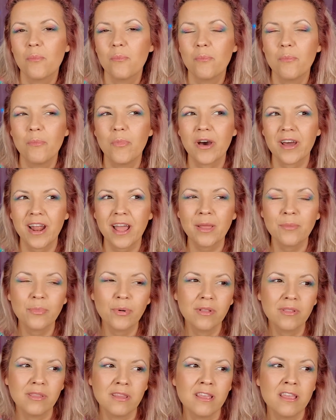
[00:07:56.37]
but I
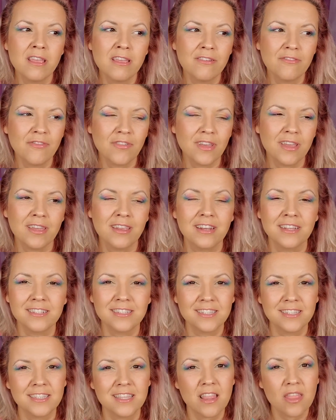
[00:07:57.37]
believe it
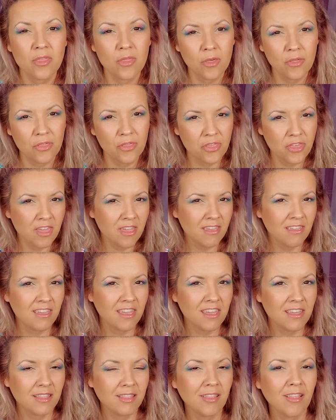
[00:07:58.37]
is the thing
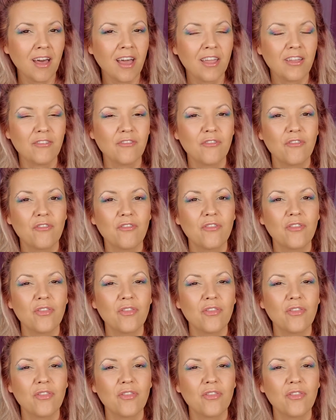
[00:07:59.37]
in life